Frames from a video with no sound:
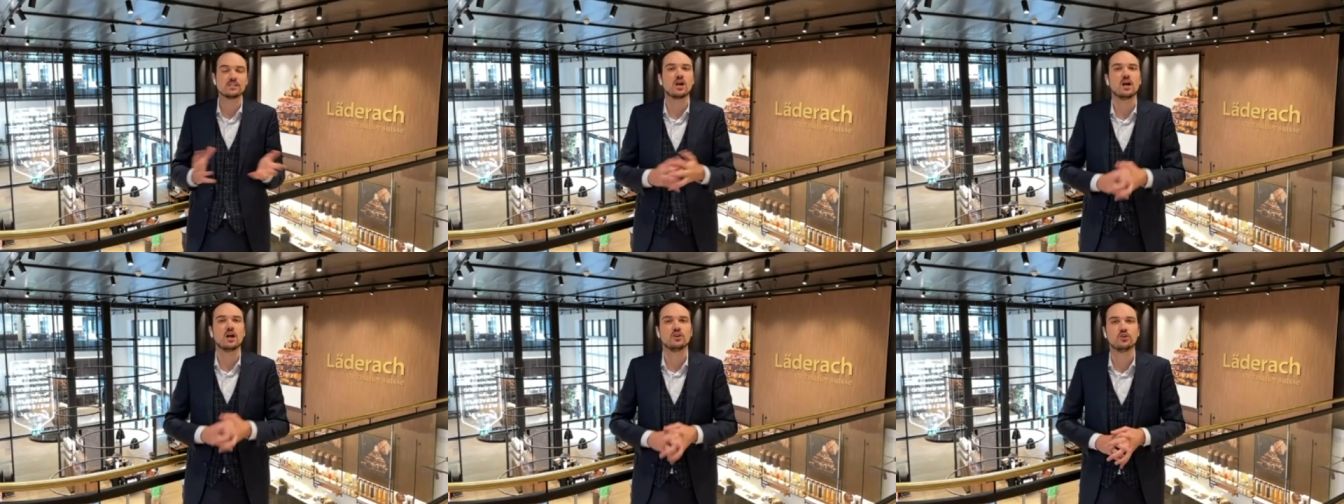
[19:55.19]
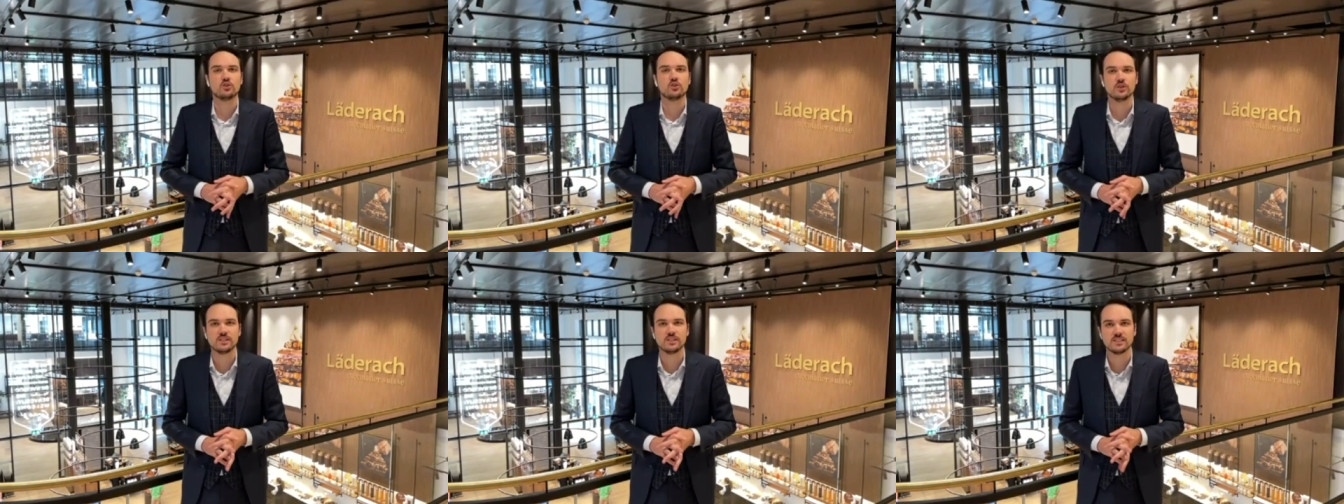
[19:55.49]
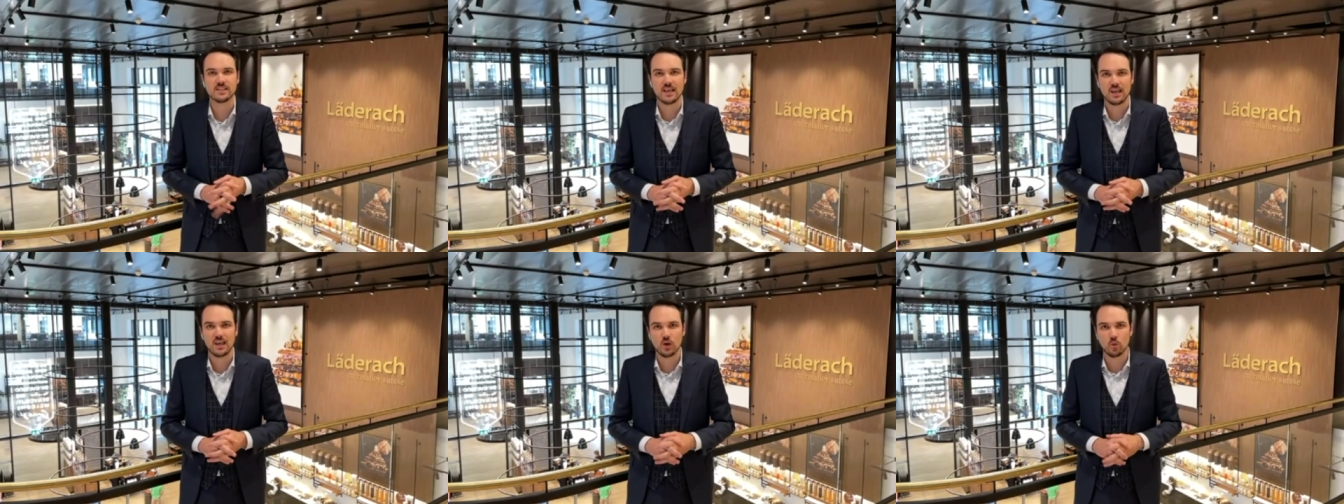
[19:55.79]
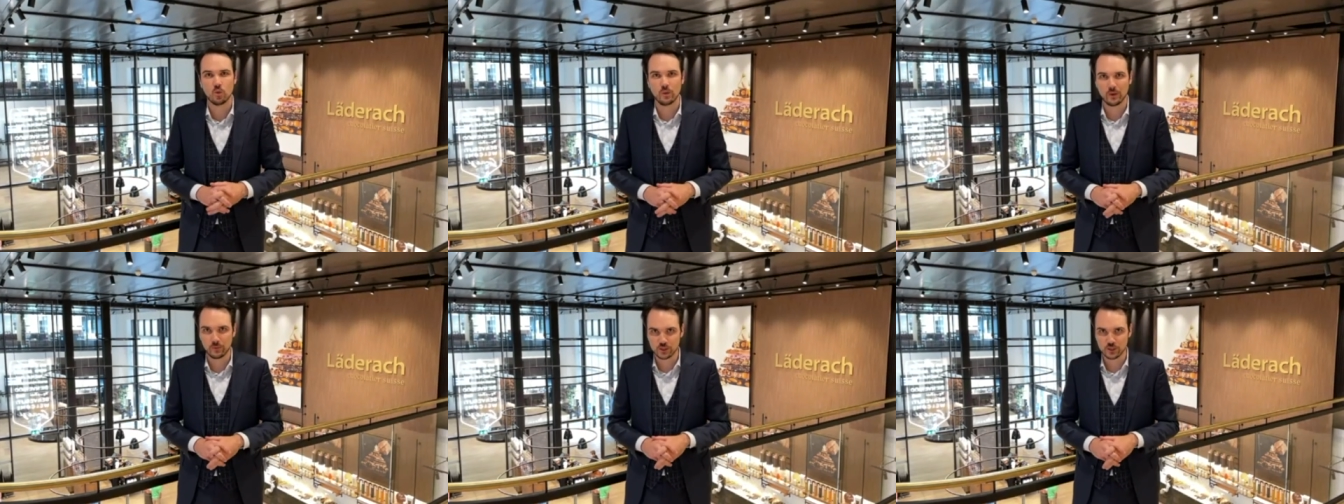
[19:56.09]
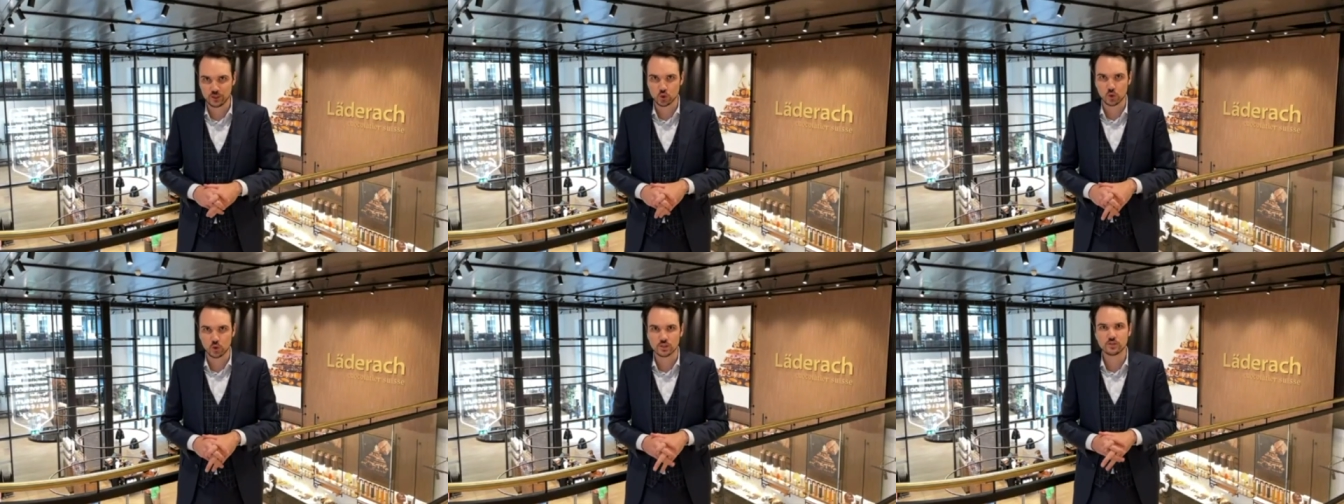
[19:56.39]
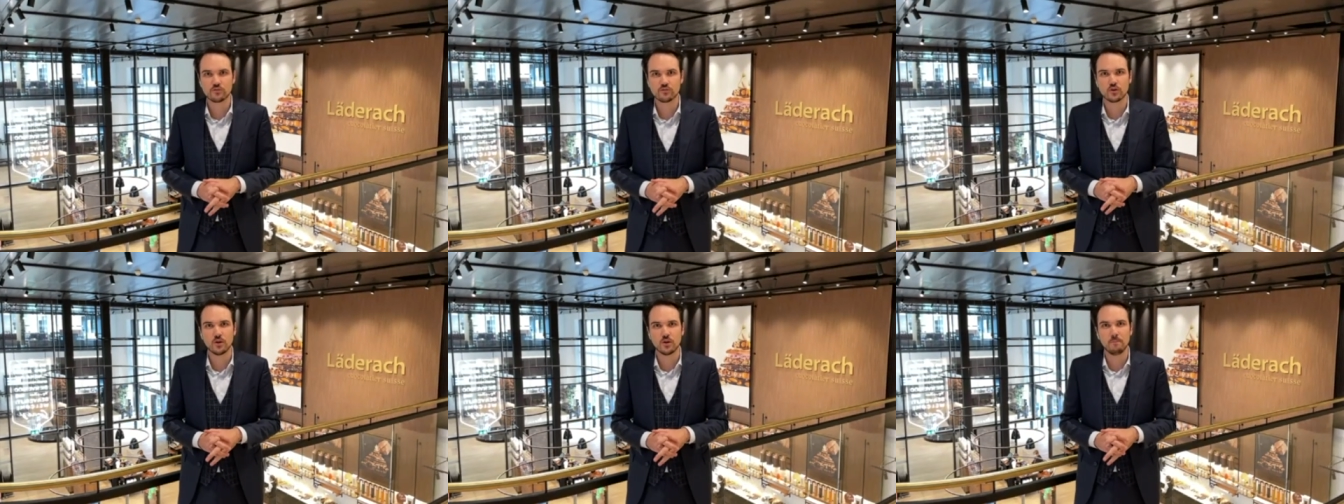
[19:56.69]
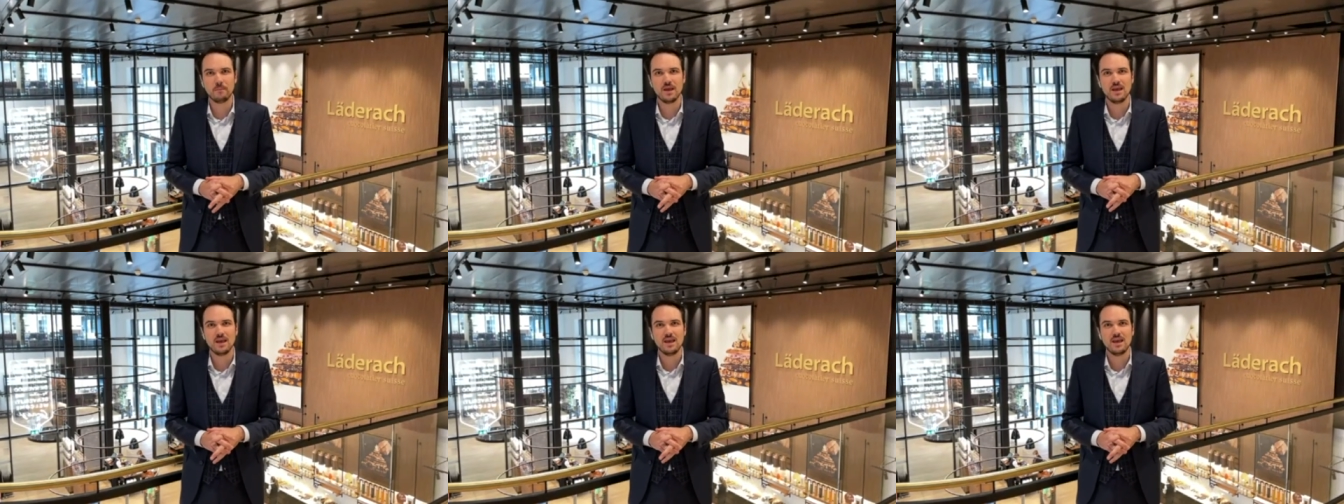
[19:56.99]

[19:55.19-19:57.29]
countries where we source from